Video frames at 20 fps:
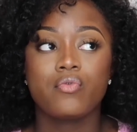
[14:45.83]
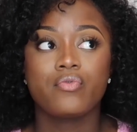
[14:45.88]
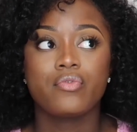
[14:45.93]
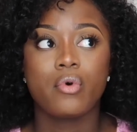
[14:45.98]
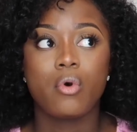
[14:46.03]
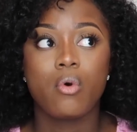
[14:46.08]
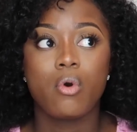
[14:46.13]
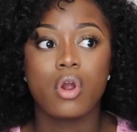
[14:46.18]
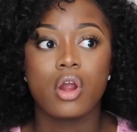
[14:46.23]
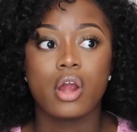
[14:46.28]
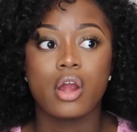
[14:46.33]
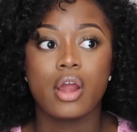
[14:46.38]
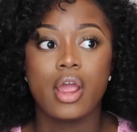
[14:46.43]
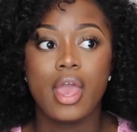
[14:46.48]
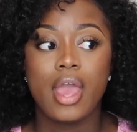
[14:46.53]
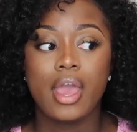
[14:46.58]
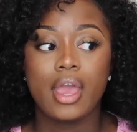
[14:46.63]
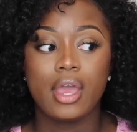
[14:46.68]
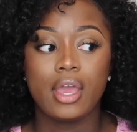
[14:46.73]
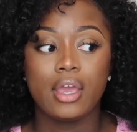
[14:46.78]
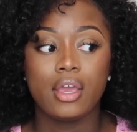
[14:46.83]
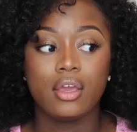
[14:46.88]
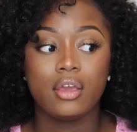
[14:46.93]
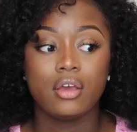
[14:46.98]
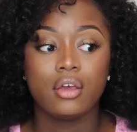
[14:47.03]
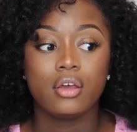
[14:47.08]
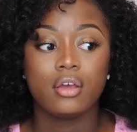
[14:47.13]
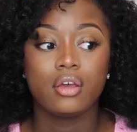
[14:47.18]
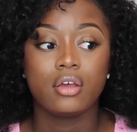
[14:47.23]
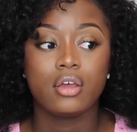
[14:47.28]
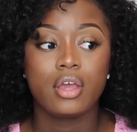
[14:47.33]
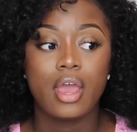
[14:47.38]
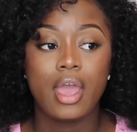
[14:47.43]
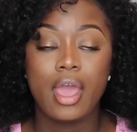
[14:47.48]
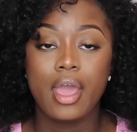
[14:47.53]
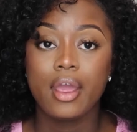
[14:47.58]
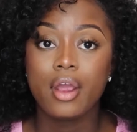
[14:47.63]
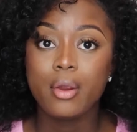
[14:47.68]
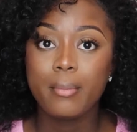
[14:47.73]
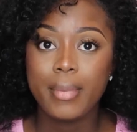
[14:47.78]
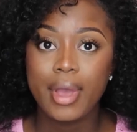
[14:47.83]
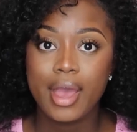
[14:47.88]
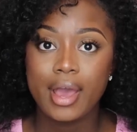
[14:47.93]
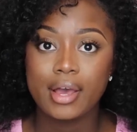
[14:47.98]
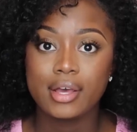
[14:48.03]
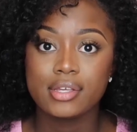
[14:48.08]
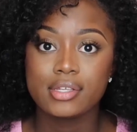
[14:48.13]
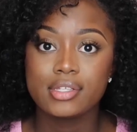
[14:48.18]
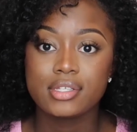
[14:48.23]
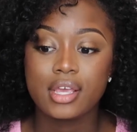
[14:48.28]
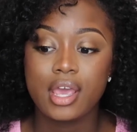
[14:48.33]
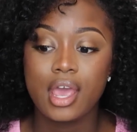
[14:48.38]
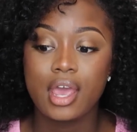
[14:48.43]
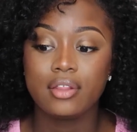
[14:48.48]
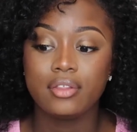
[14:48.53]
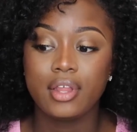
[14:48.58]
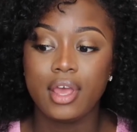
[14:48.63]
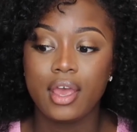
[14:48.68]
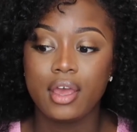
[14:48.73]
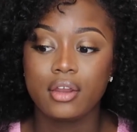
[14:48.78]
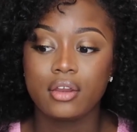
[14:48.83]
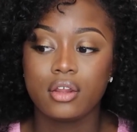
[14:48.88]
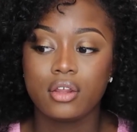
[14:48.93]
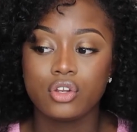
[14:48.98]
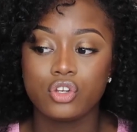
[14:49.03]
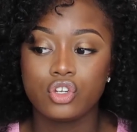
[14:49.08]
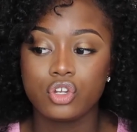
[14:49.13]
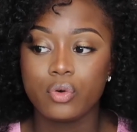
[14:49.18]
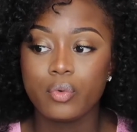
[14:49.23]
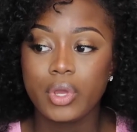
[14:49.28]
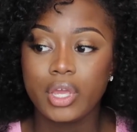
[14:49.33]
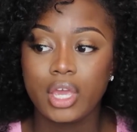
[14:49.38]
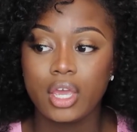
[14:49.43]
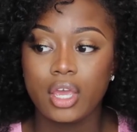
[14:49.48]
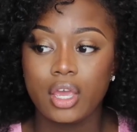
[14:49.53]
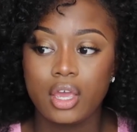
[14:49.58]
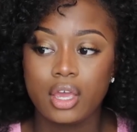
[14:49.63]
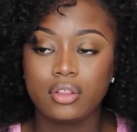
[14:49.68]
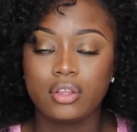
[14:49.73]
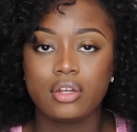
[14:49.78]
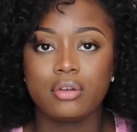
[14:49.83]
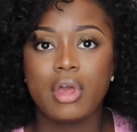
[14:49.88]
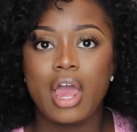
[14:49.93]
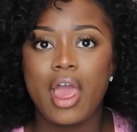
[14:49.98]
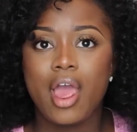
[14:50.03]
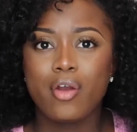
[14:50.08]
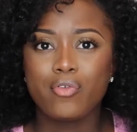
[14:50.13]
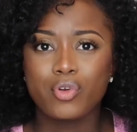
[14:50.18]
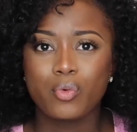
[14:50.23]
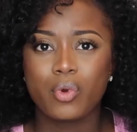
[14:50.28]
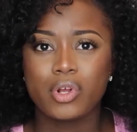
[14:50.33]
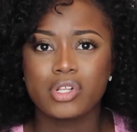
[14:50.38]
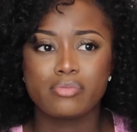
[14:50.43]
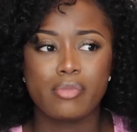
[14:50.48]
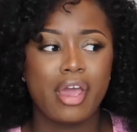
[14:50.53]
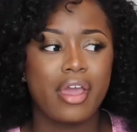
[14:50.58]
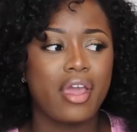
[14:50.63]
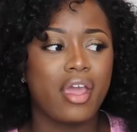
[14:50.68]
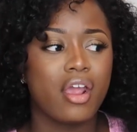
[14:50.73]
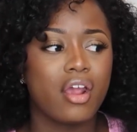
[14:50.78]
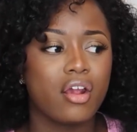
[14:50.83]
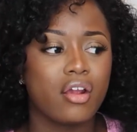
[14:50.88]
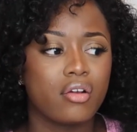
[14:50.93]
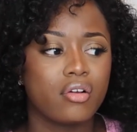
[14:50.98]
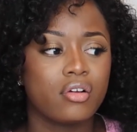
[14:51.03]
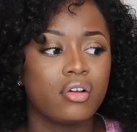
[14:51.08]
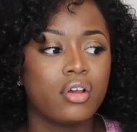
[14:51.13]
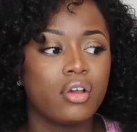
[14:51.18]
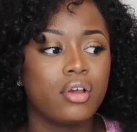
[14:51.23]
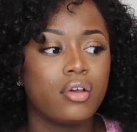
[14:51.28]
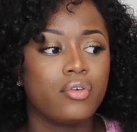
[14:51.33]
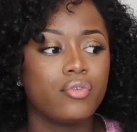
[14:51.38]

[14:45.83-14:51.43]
for a hair mask and then doing it, and then afterwards my hair